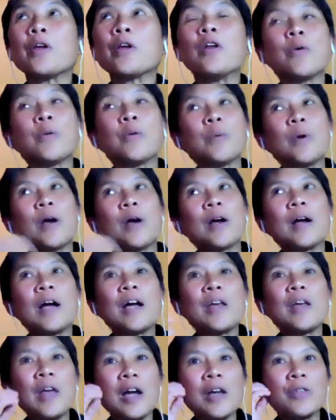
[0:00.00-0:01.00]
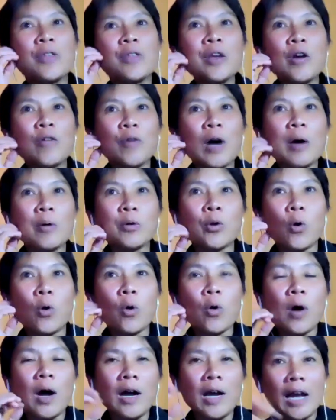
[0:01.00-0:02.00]
I think of
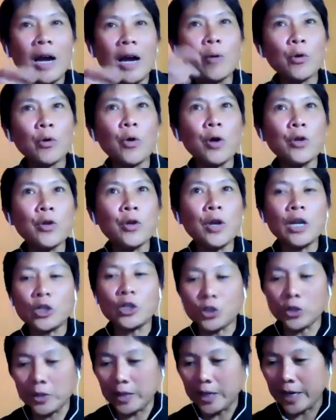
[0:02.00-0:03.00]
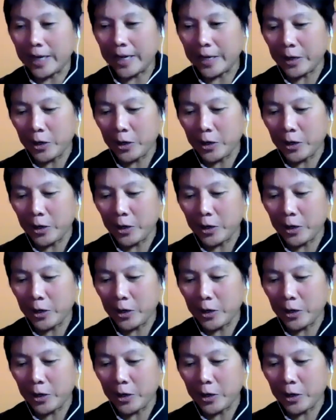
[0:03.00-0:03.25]
outdoor education.